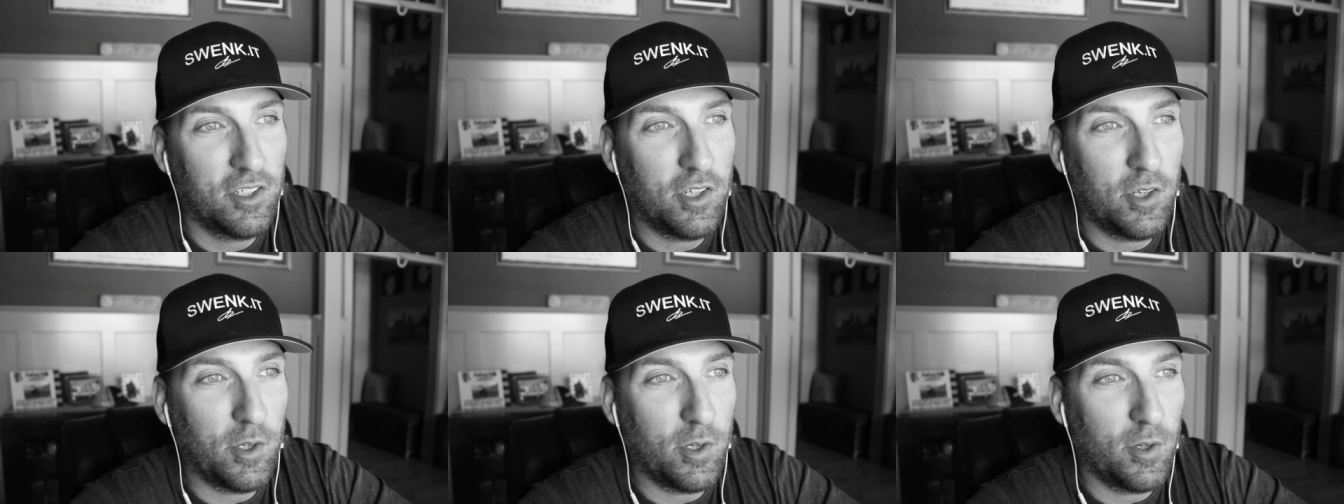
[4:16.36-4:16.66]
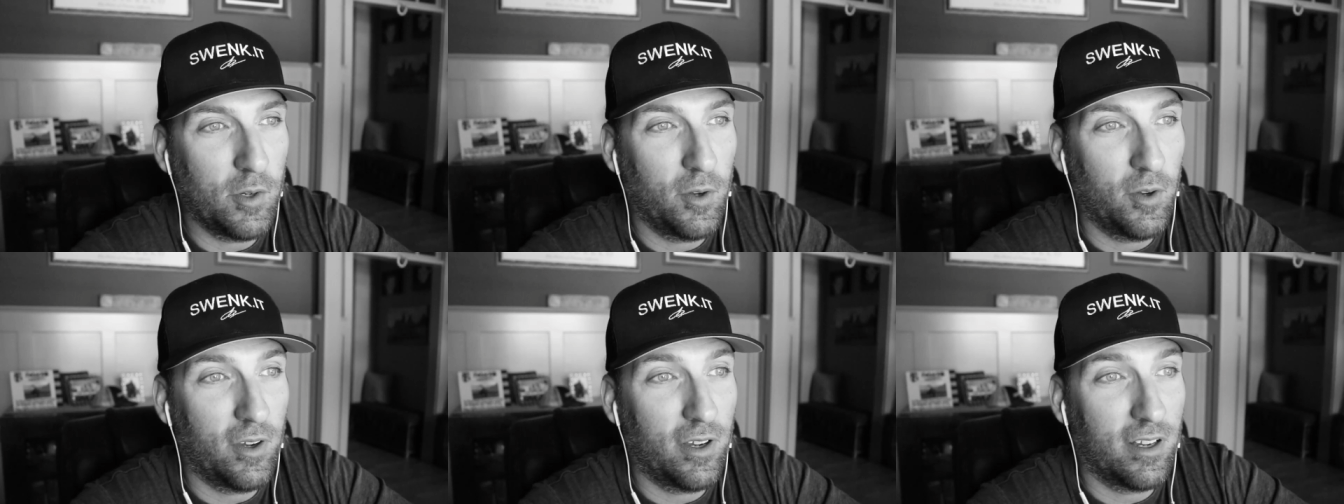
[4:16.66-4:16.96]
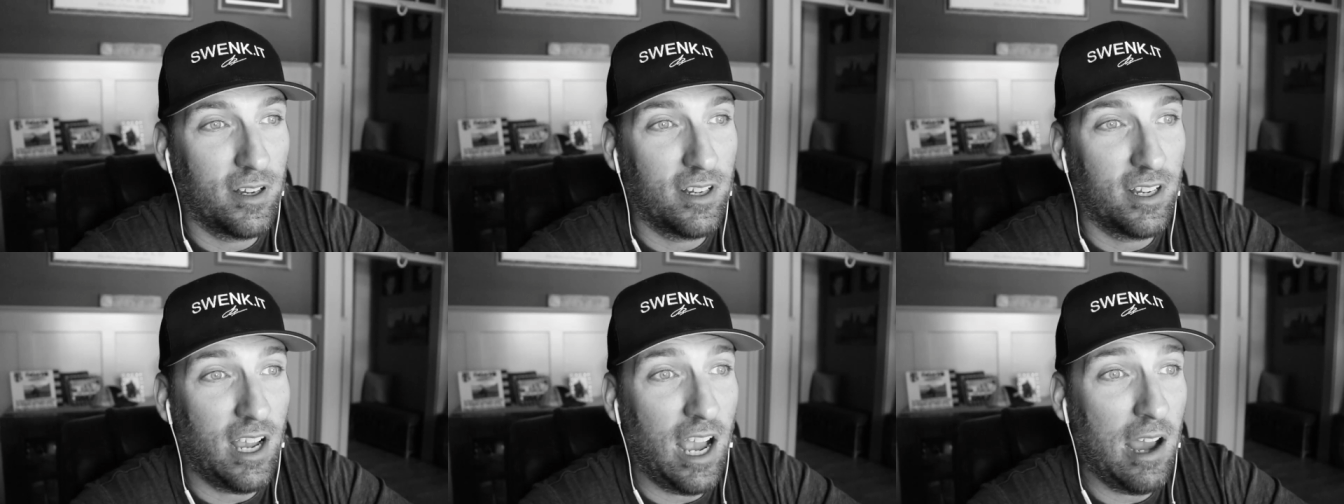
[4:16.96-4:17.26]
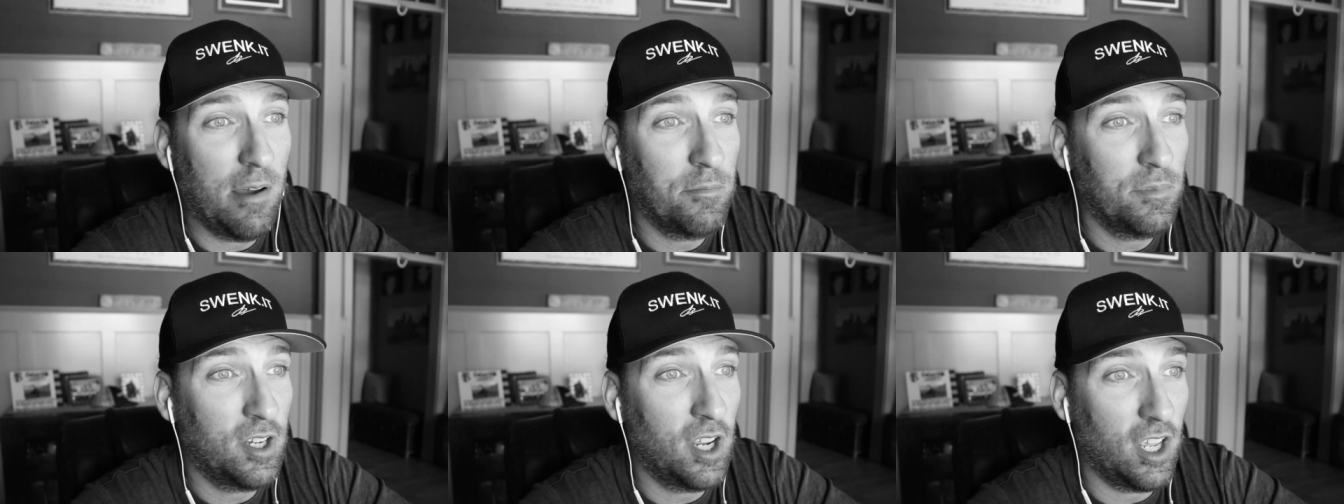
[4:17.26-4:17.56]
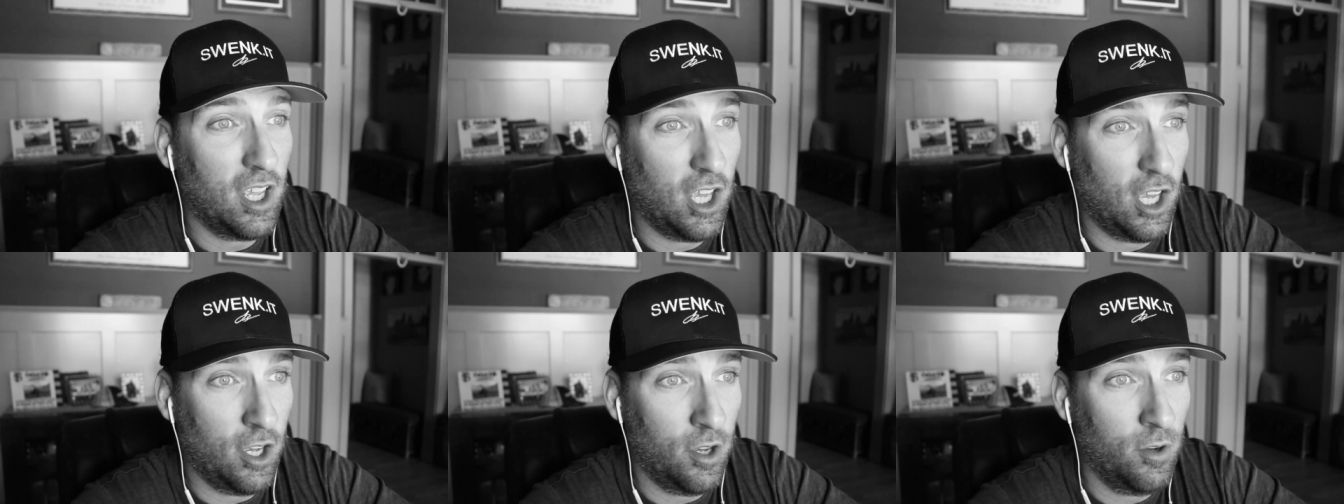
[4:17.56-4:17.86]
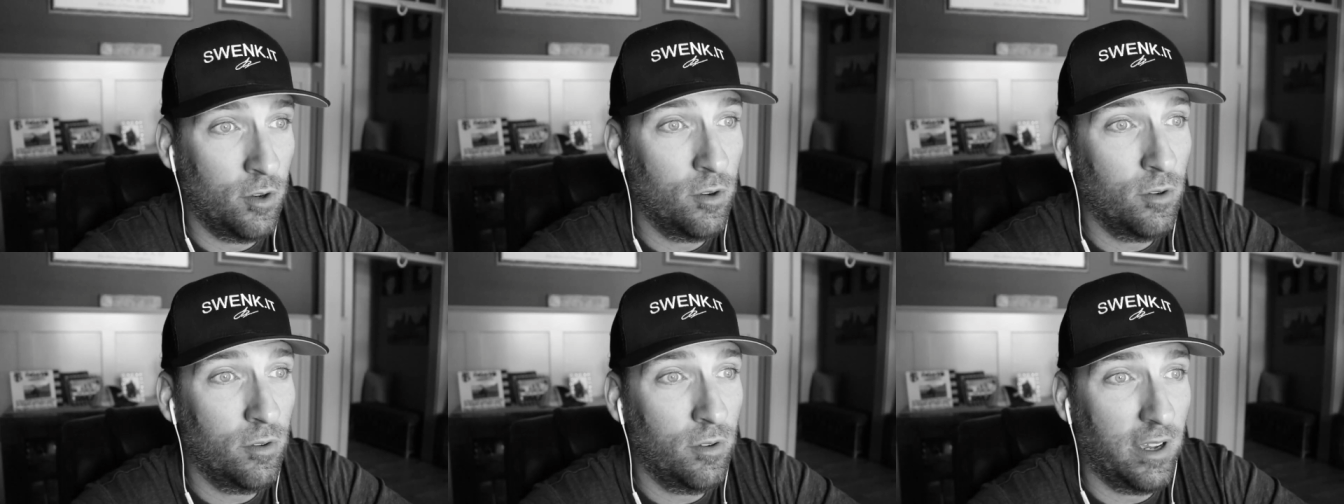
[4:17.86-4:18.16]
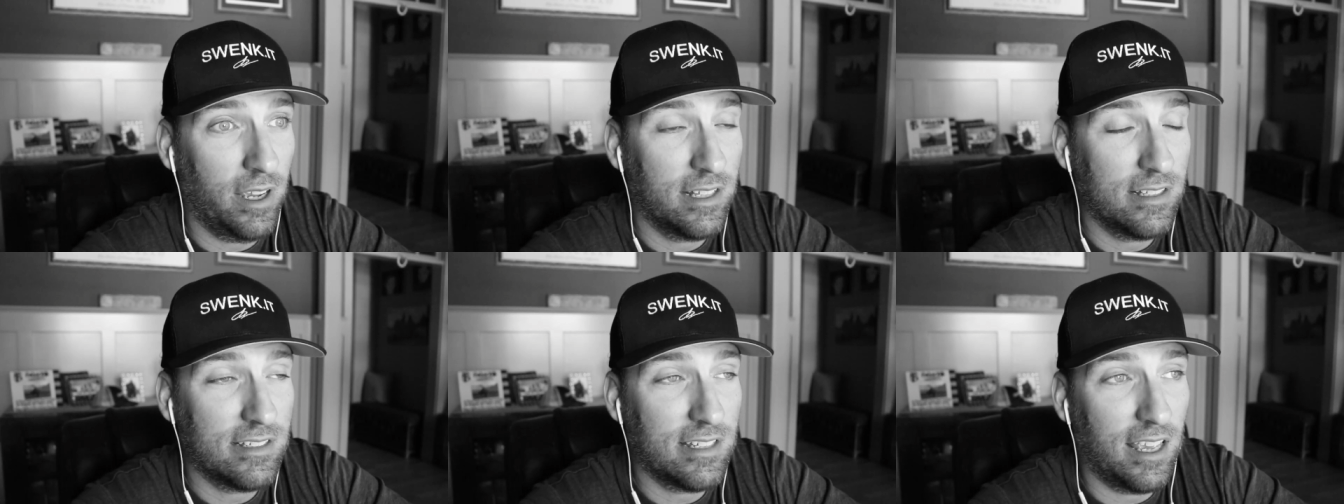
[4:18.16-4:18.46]
to come to you
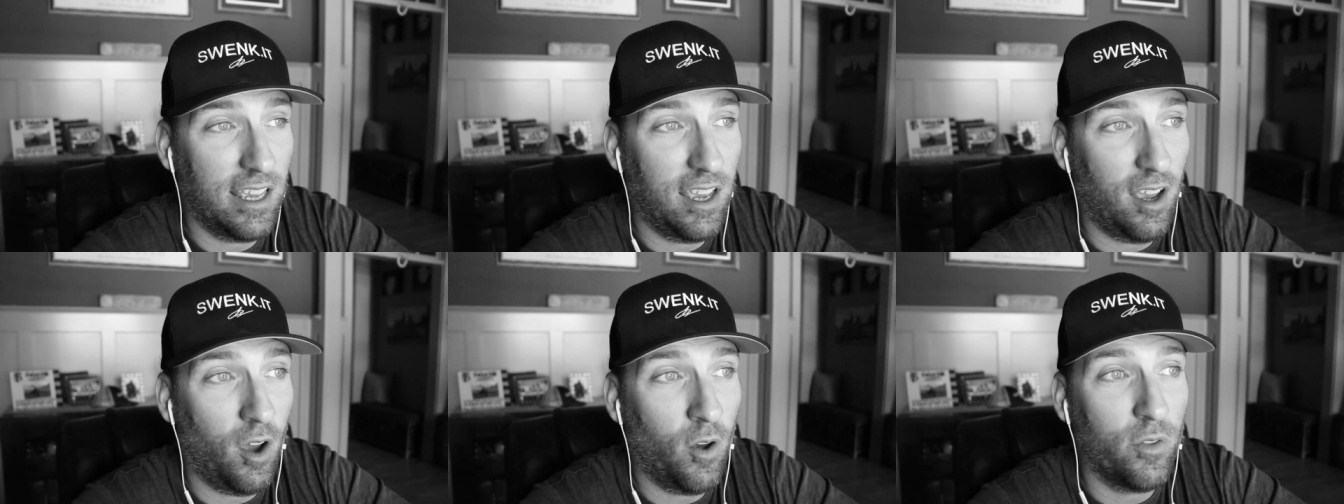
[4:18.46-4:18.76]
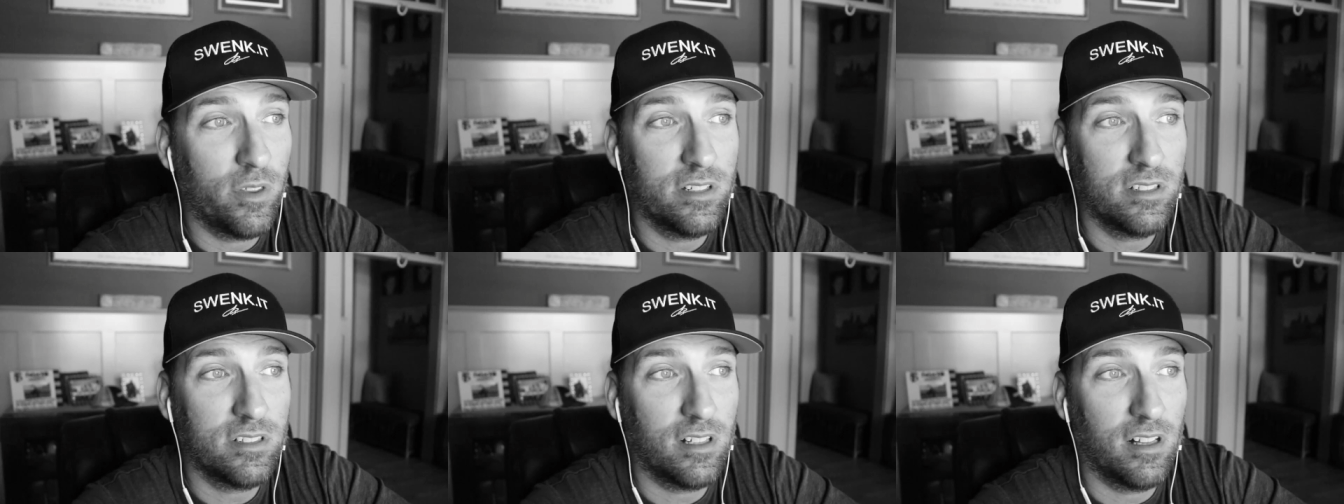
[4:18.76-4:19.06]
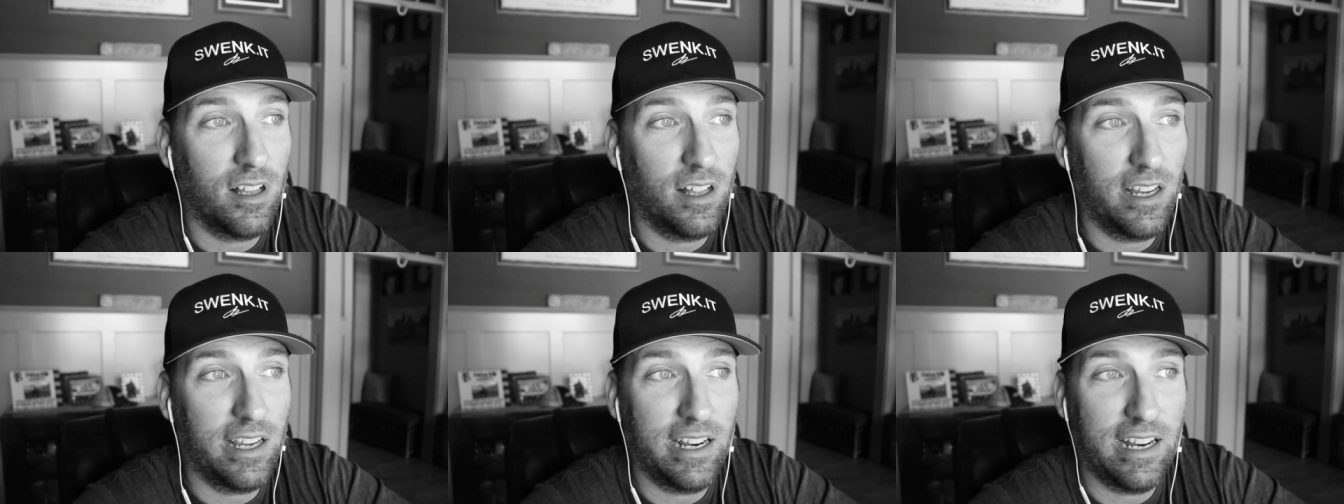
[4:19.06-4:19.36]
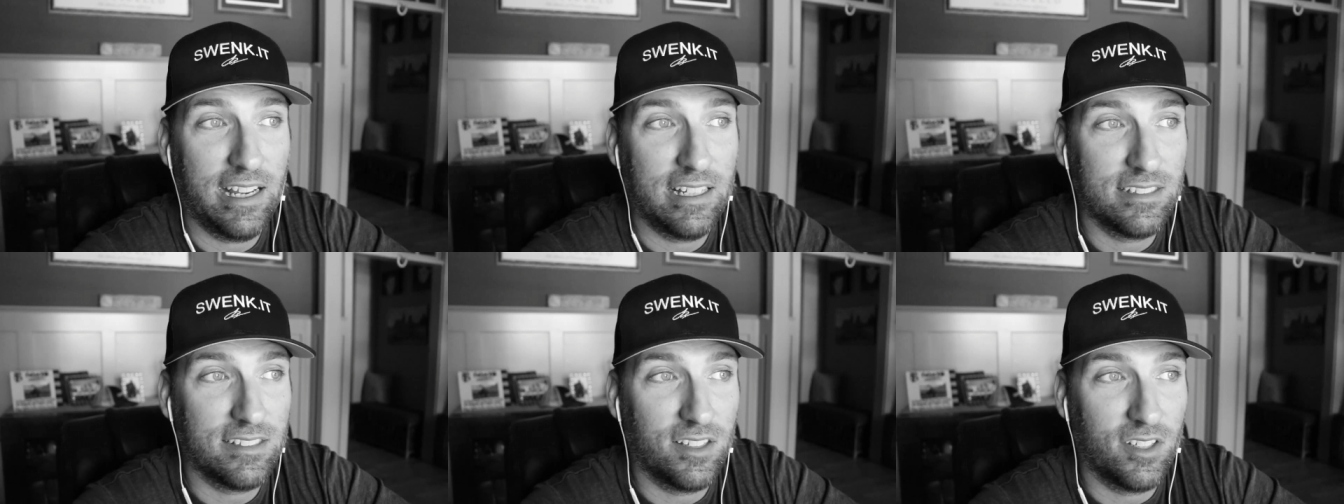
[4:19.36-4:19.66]
and say, oh, this client has,